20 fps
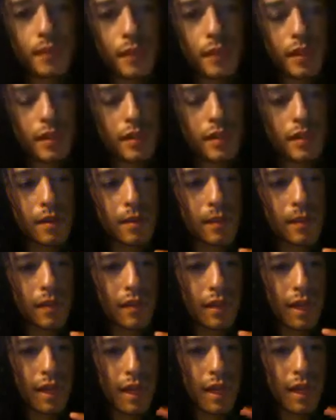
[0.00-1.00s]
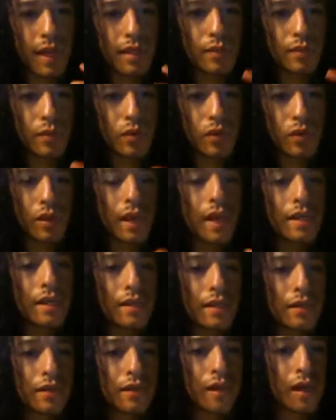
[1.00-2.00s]
something that has more
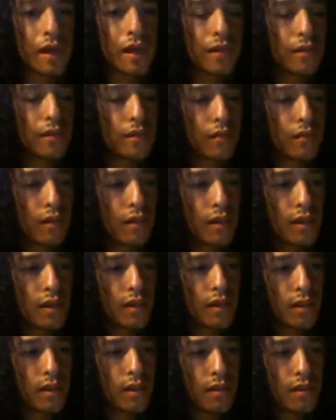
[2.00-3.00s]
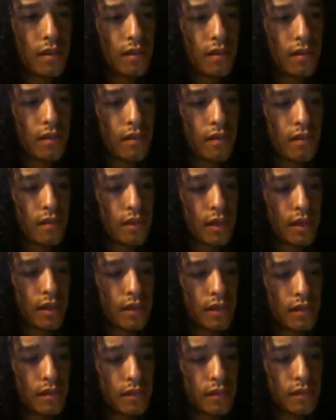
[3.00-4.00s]
lasting value
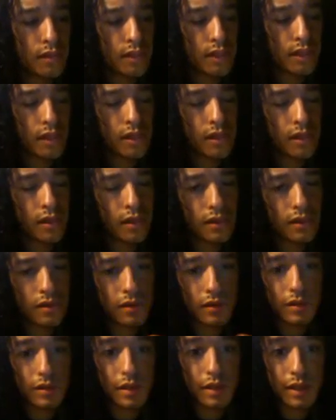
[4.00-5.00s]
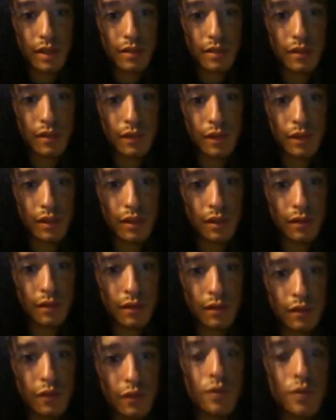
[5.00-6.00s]
than, say, scientific
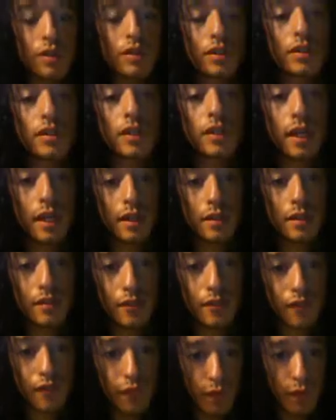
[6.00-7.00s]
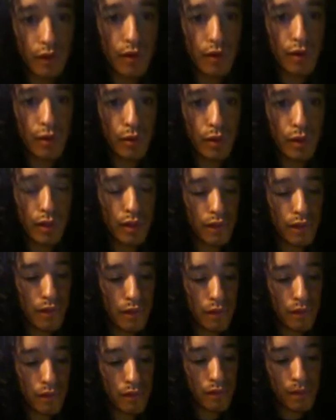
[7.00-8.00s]
theories which change very quickly and
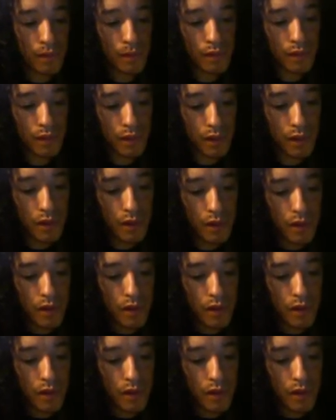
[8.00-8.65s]
very rapidly.